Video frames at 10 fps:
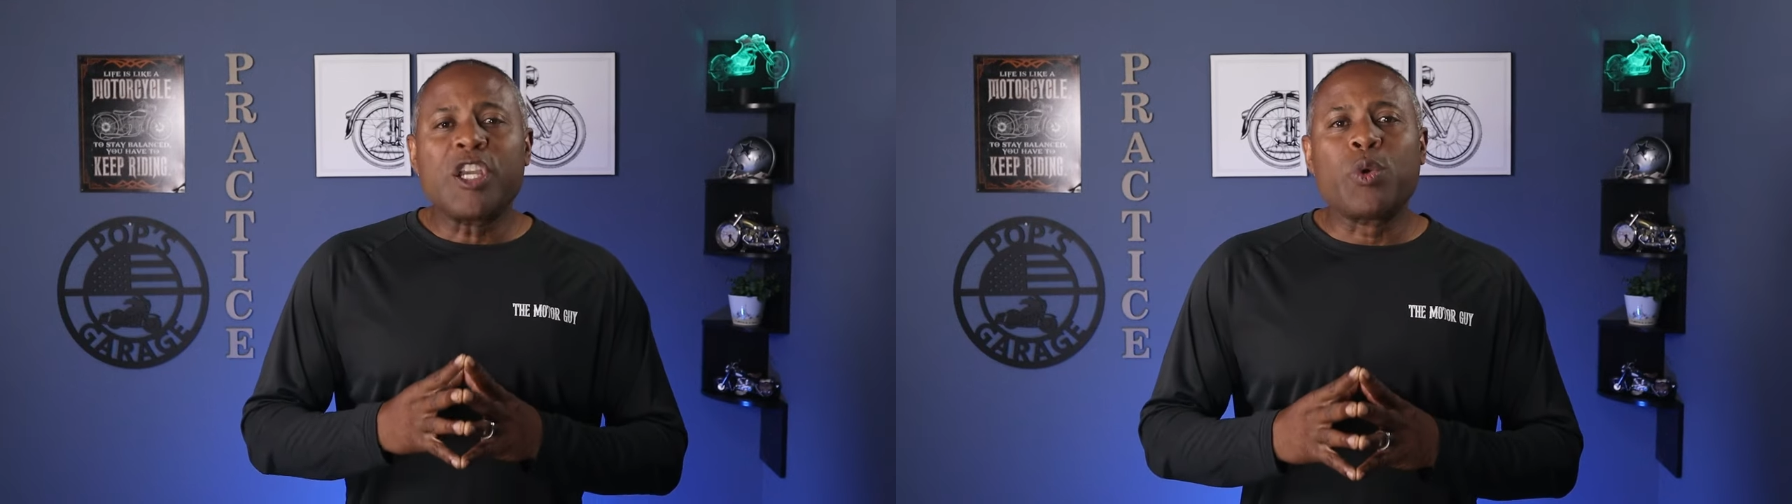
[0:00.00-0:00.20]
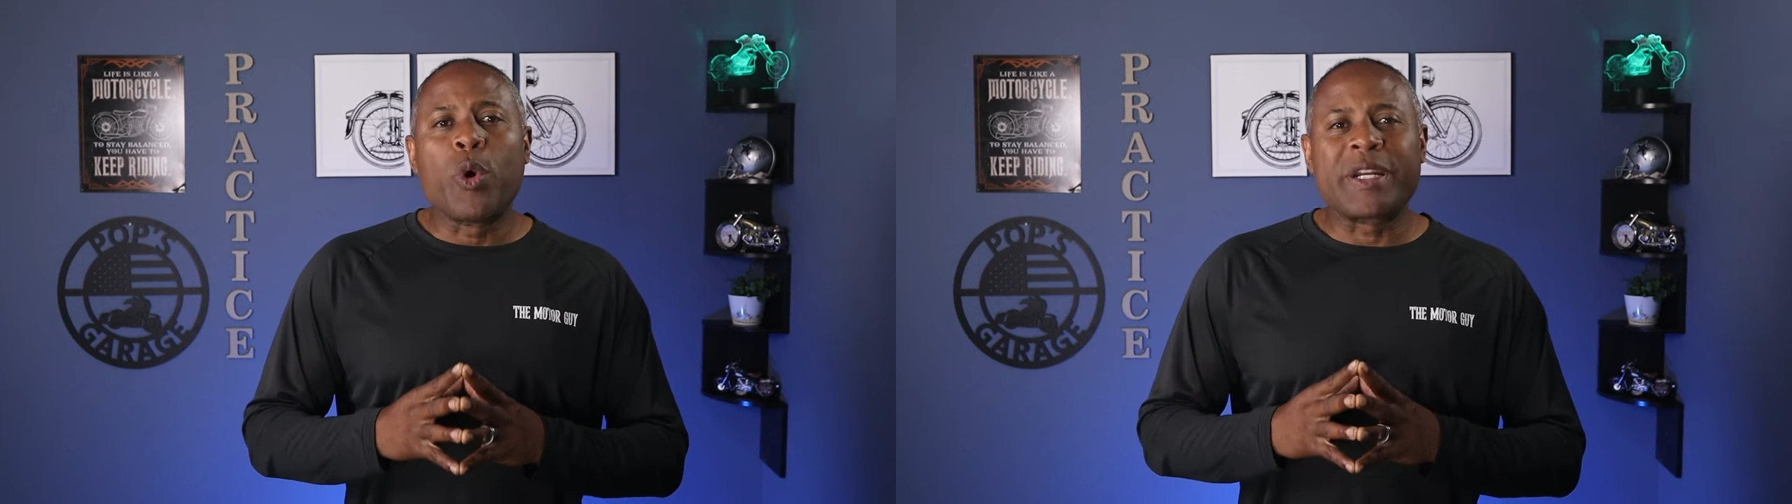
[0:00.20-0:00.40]

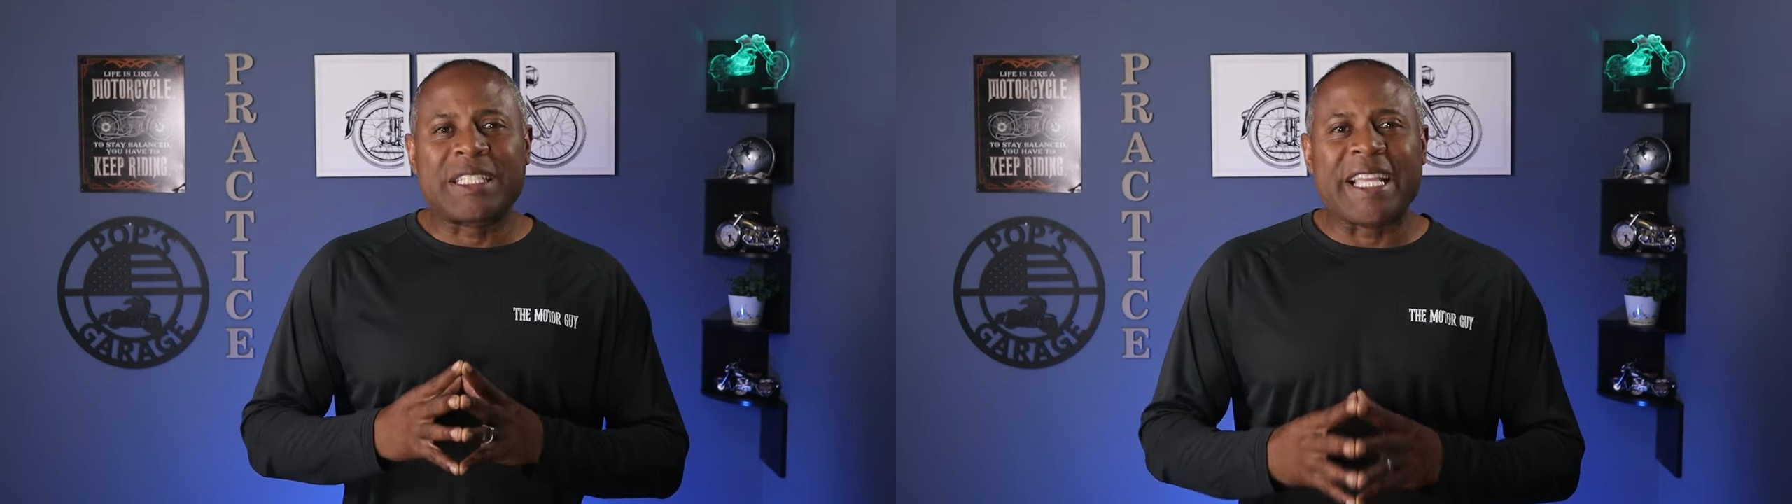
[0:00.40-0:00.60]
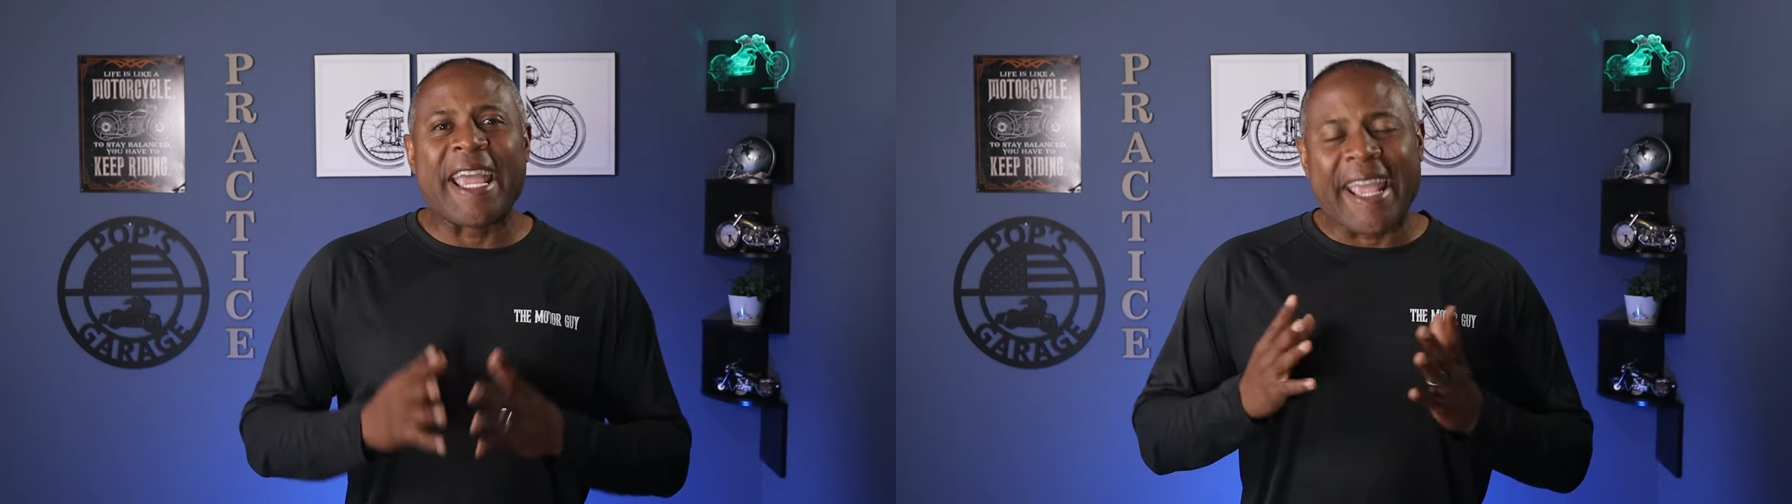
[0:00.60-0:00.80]
you want to
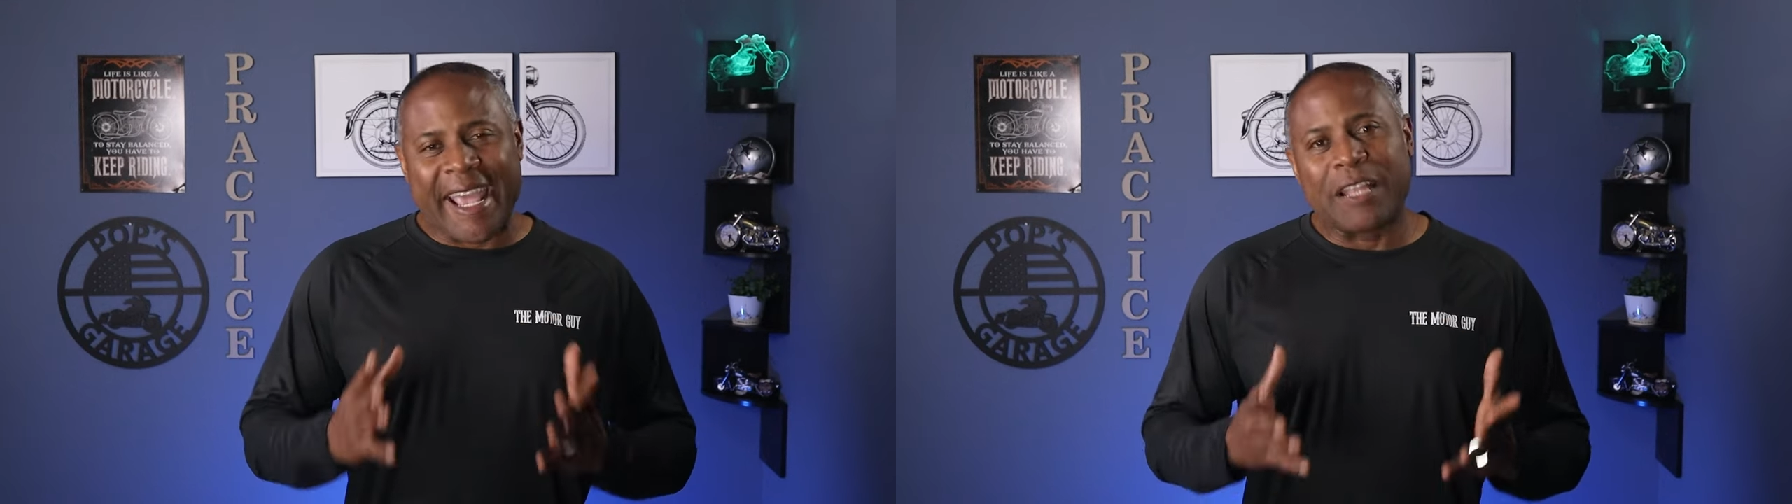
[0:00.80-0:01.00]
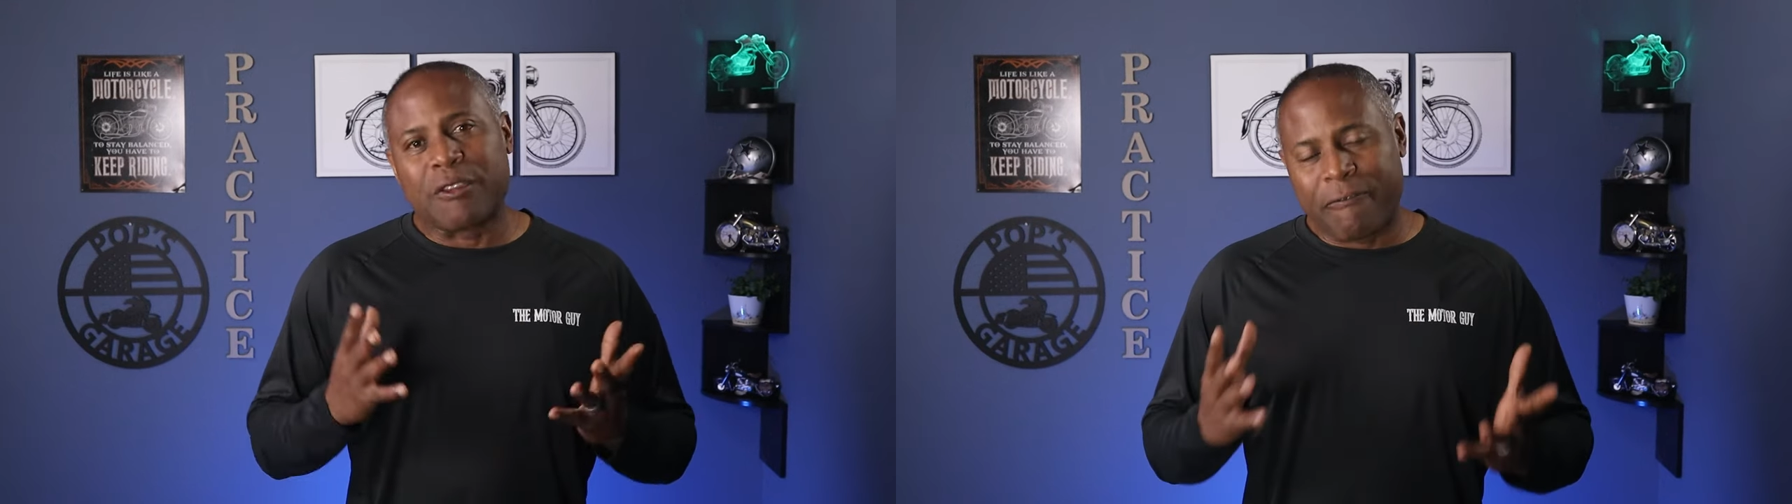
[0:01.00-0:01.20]
stay
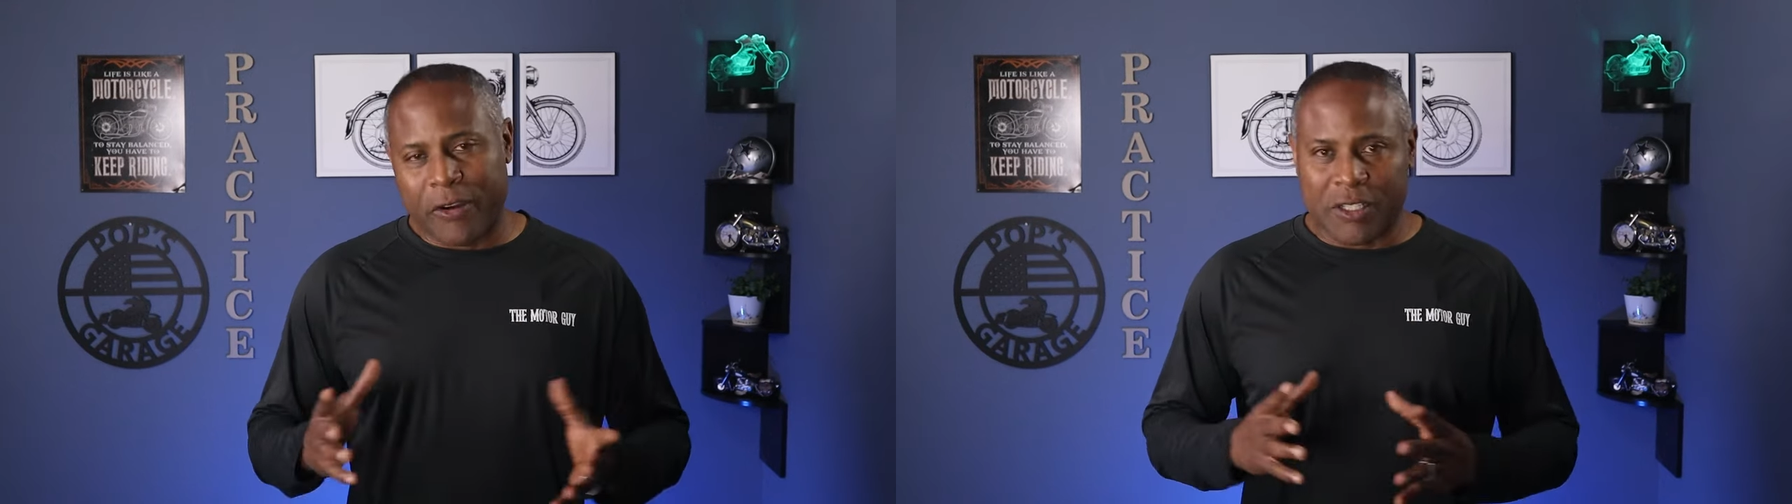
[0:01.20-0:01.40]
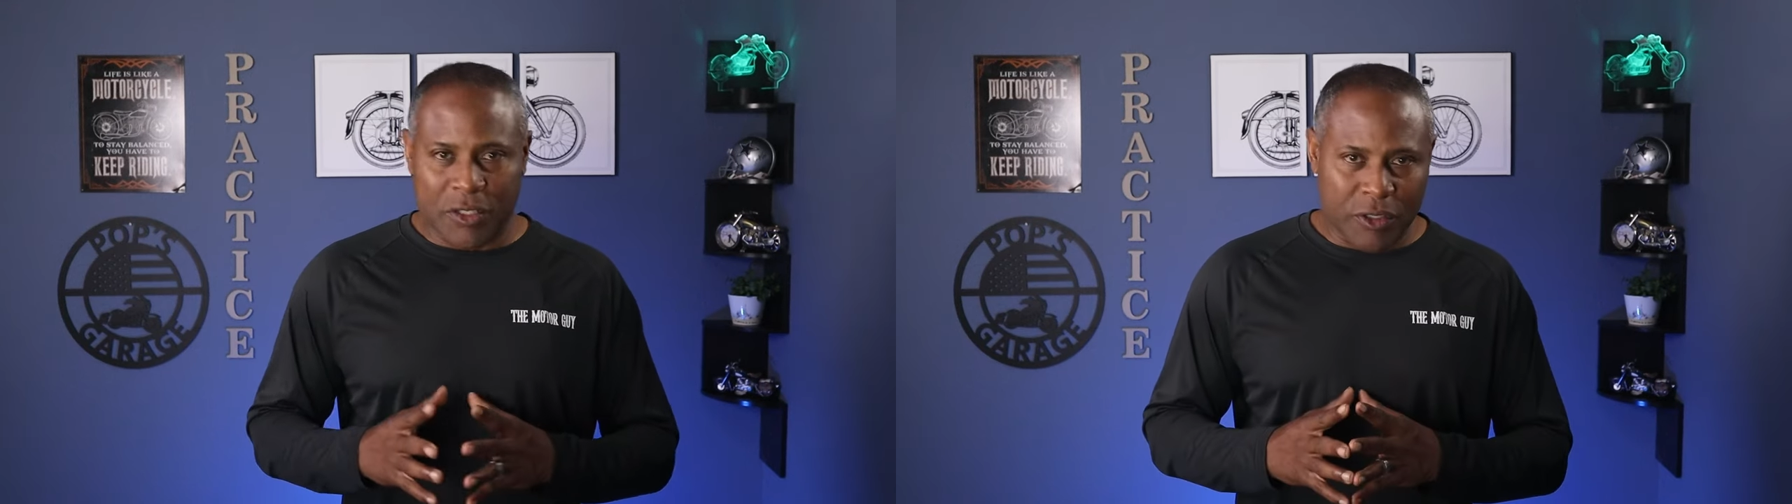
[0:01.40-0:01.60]
in the
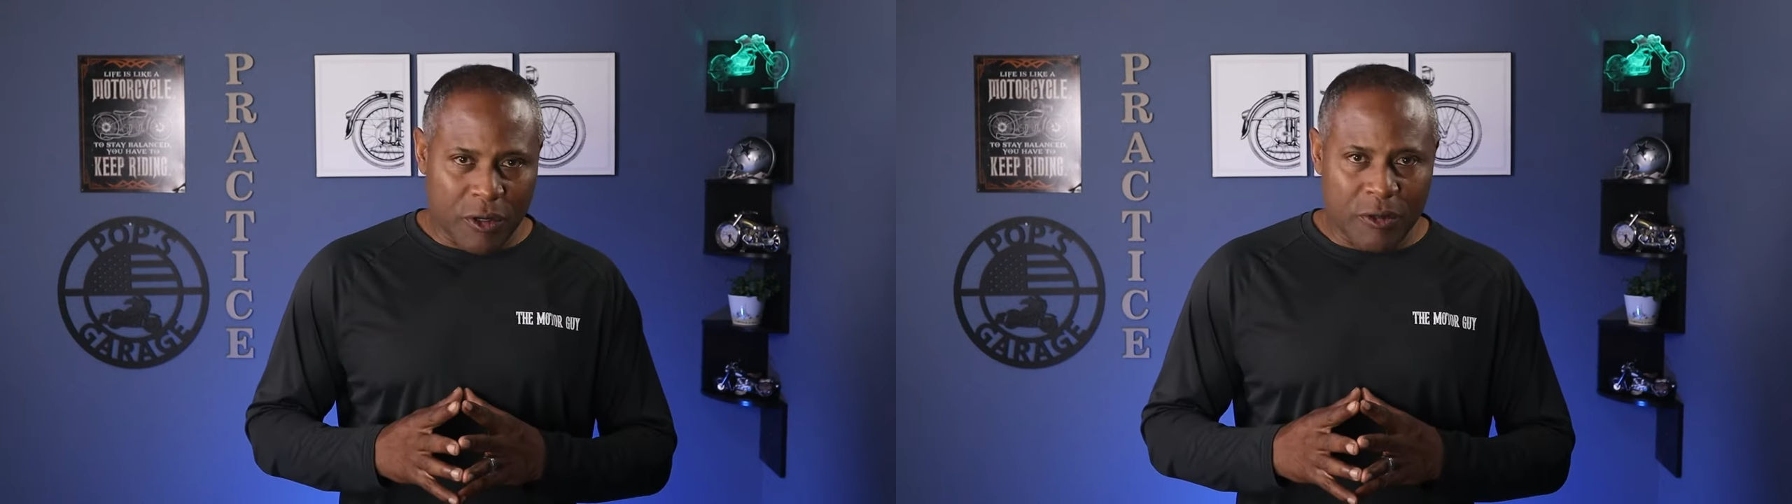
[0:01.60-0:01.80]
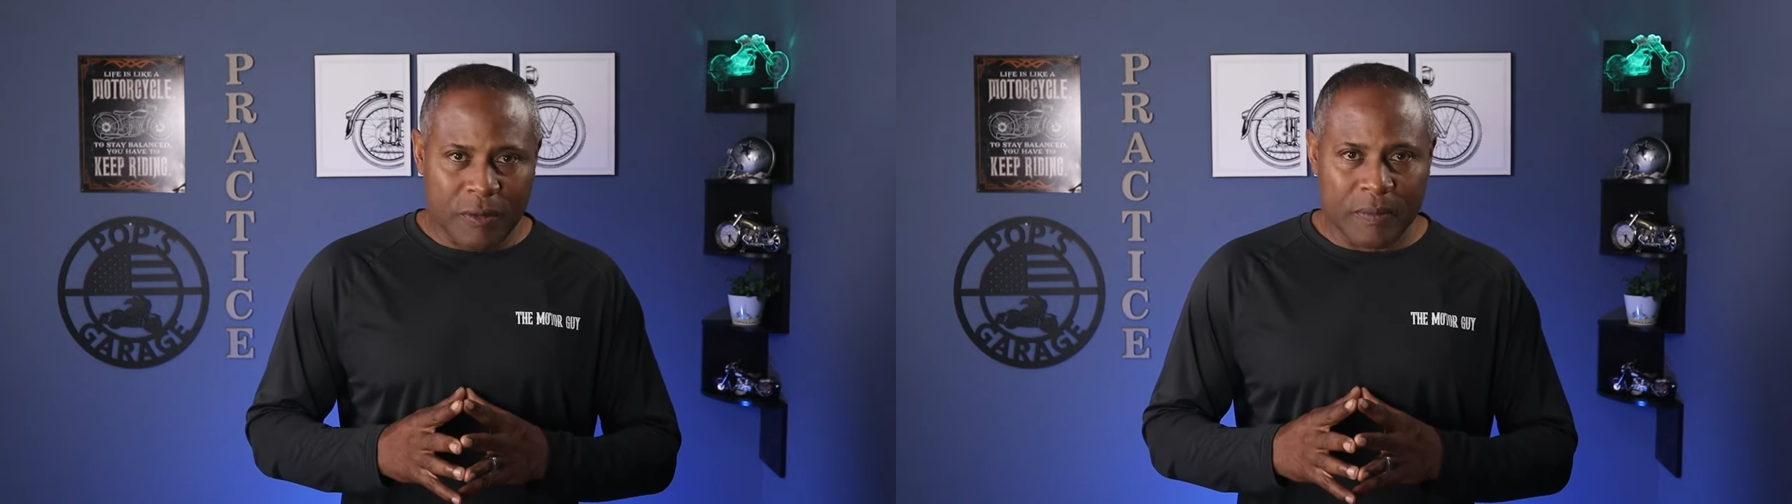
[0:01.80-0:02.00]
friction
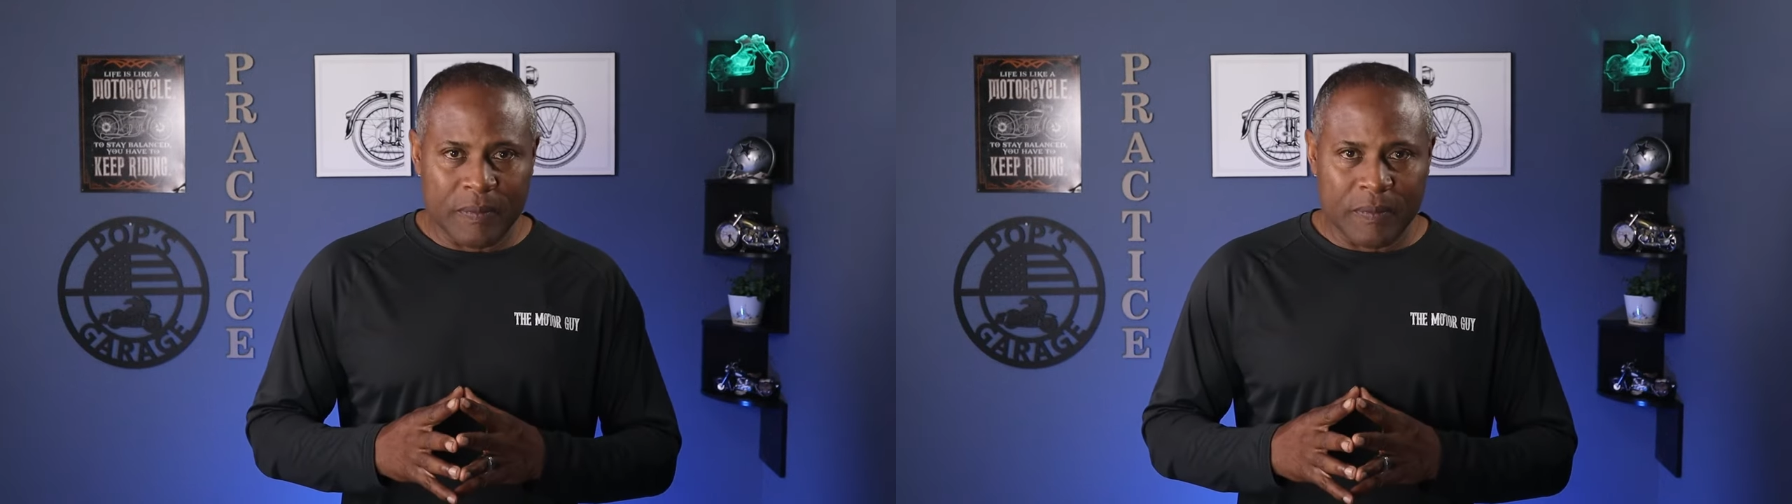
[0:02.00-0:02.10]
zone.